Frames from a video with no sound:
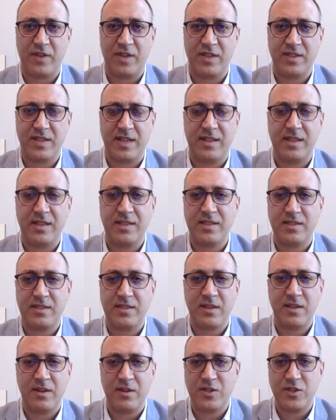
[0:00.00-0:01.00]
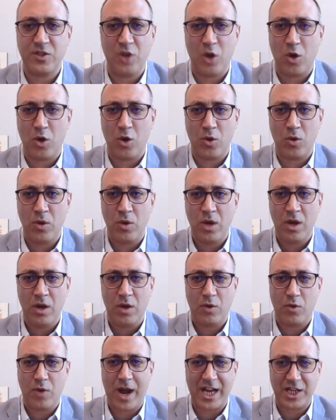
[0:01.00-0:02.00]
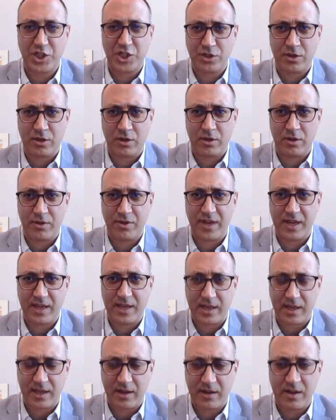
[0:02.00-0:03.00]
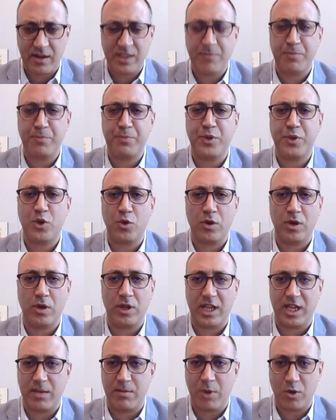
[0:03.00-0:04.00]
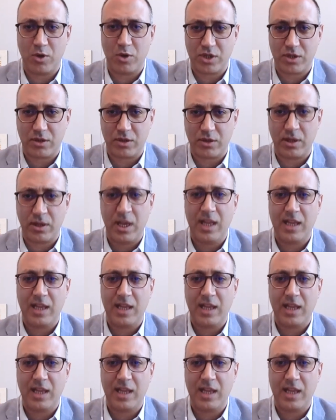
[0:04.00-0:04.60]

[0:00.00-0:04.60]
is that there is no rational thinking here. It's purely emotional.